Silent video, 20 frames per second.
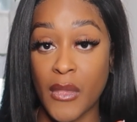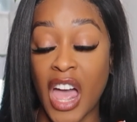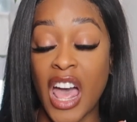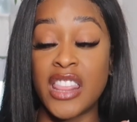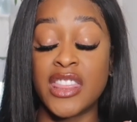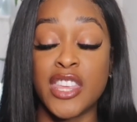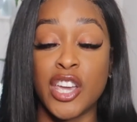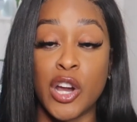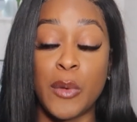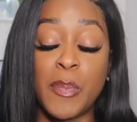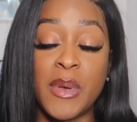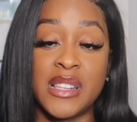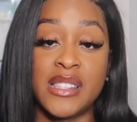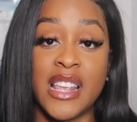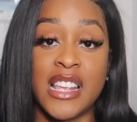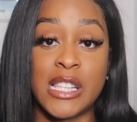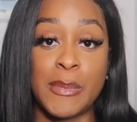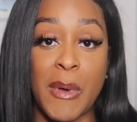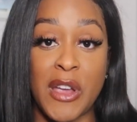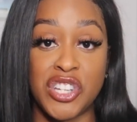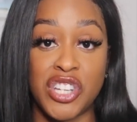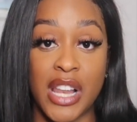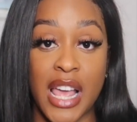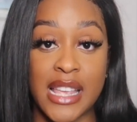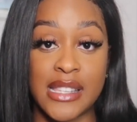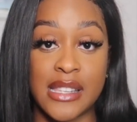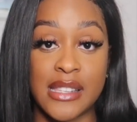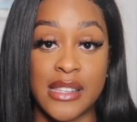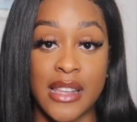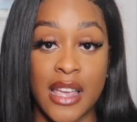a therapist that
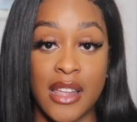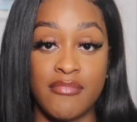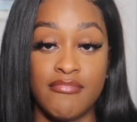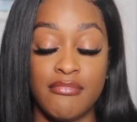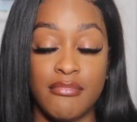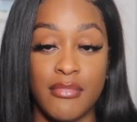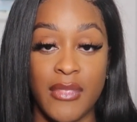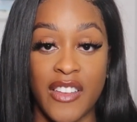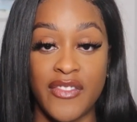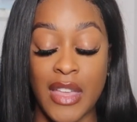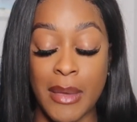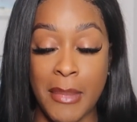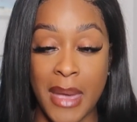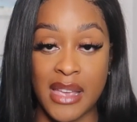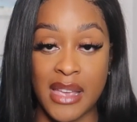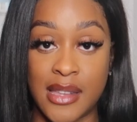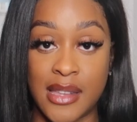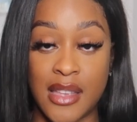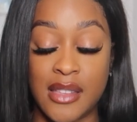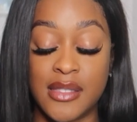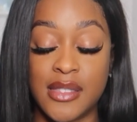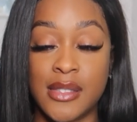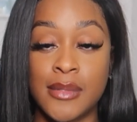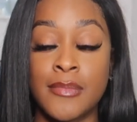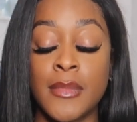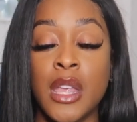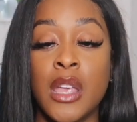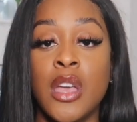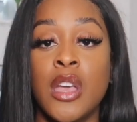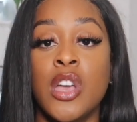specializes in, if that sense.
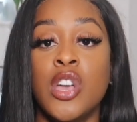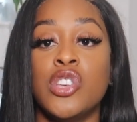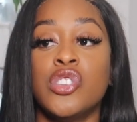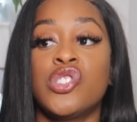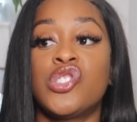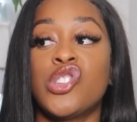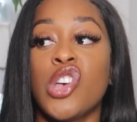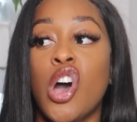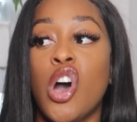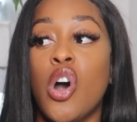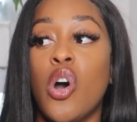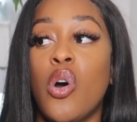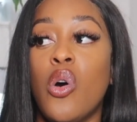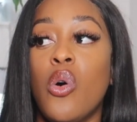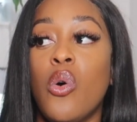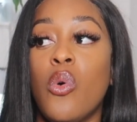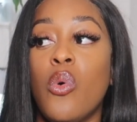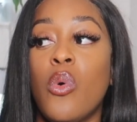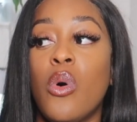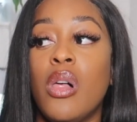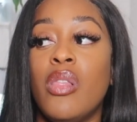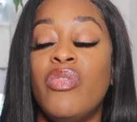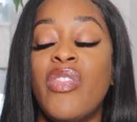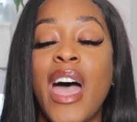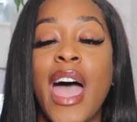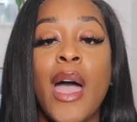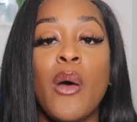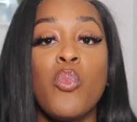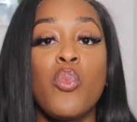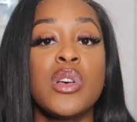So
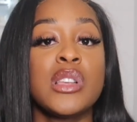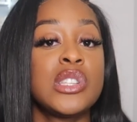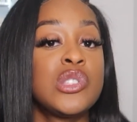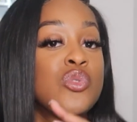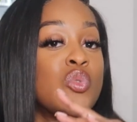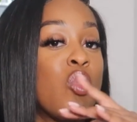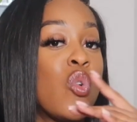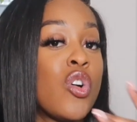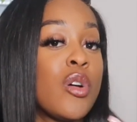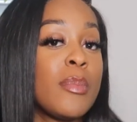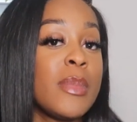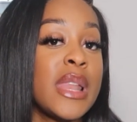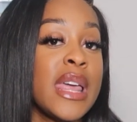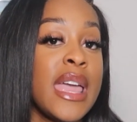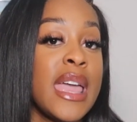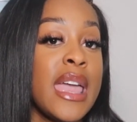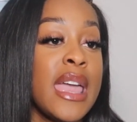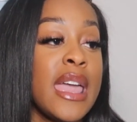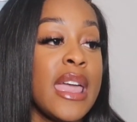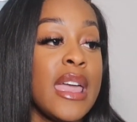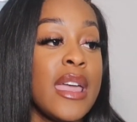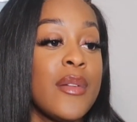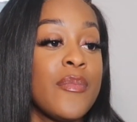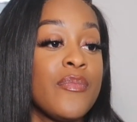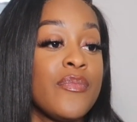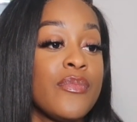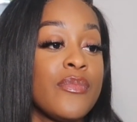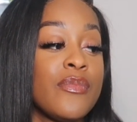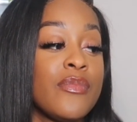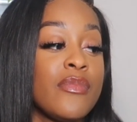that was normally,
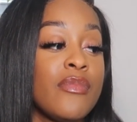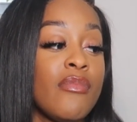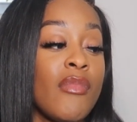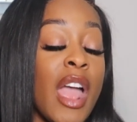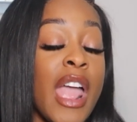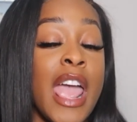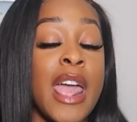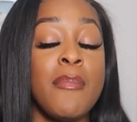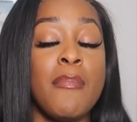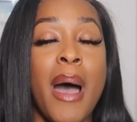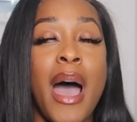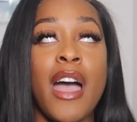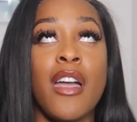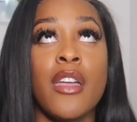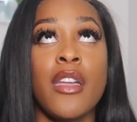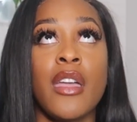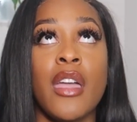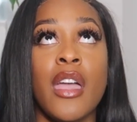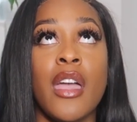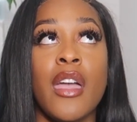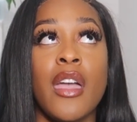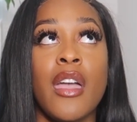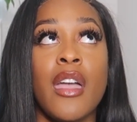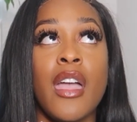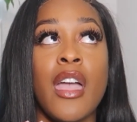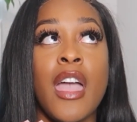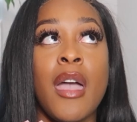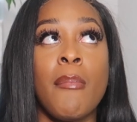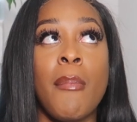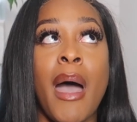in my
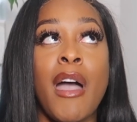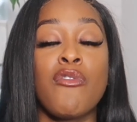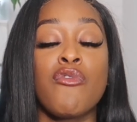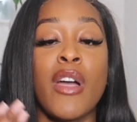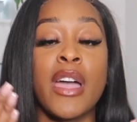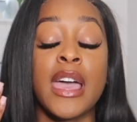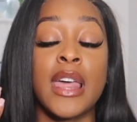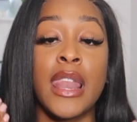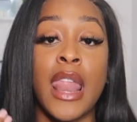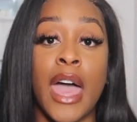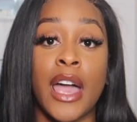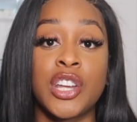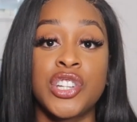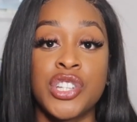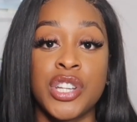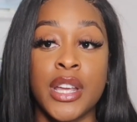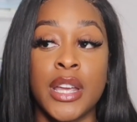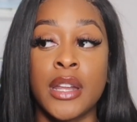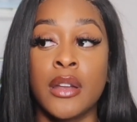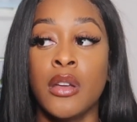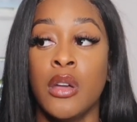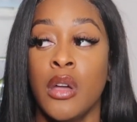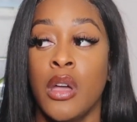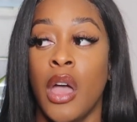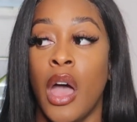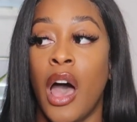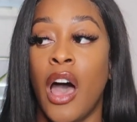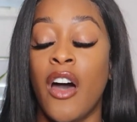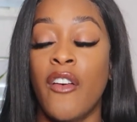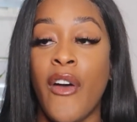in my recollection
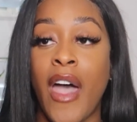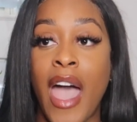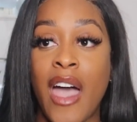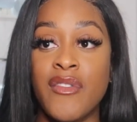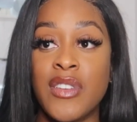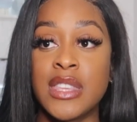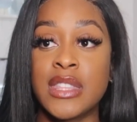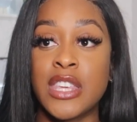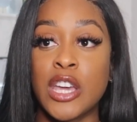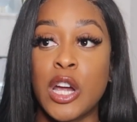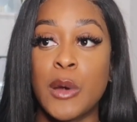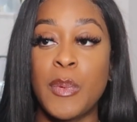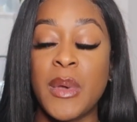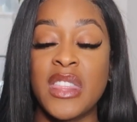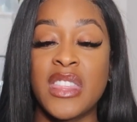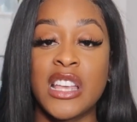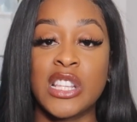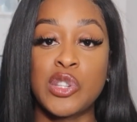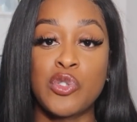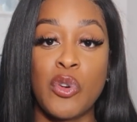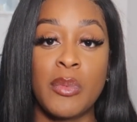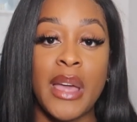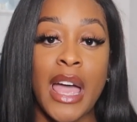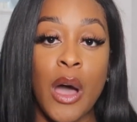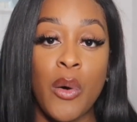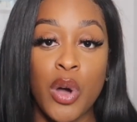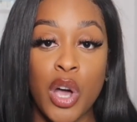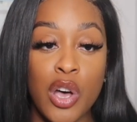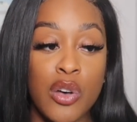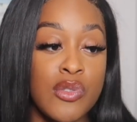of having therapy, that's normally
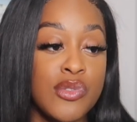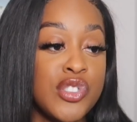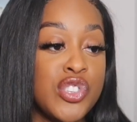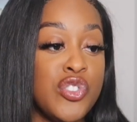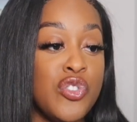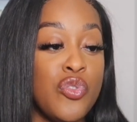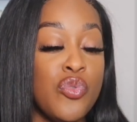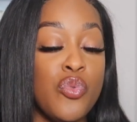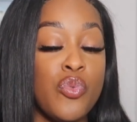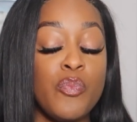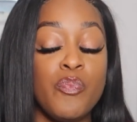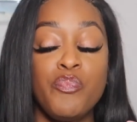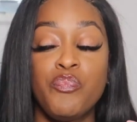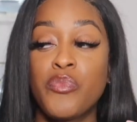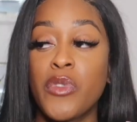how it goes. You